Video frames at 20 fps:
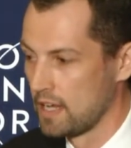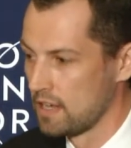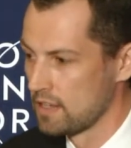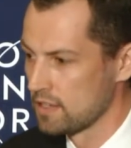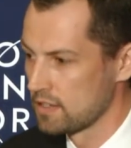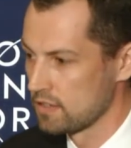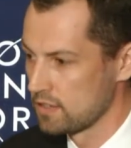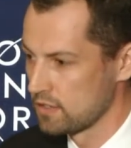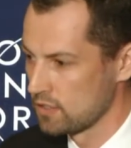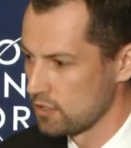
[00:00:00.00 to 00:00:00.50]

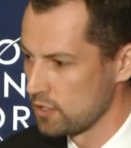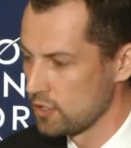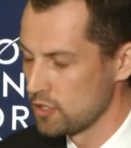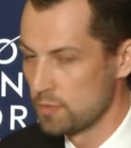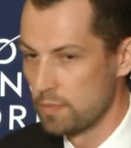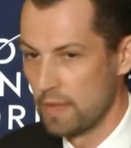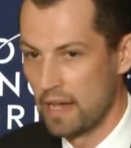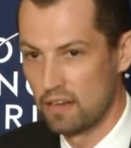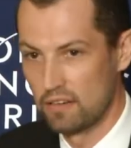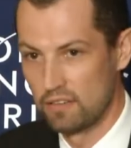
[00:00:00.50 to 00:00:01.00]
So there's a huge
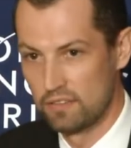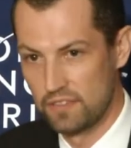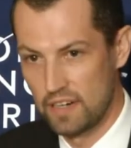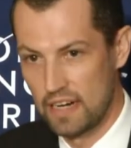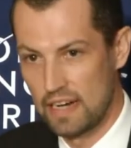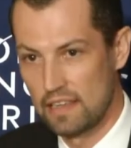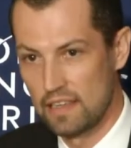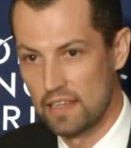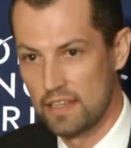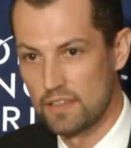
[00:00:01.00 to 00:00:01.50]
amount of
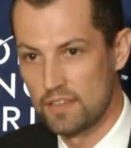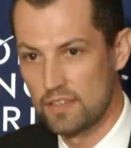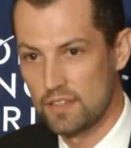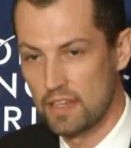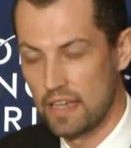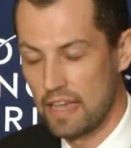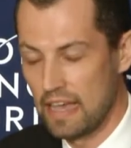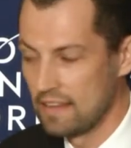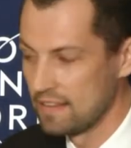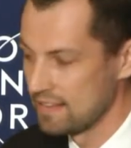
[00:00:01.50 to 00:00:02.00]
violence,
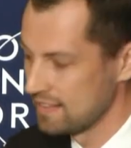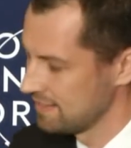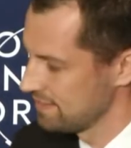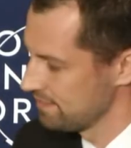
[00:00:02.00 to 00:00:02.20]
and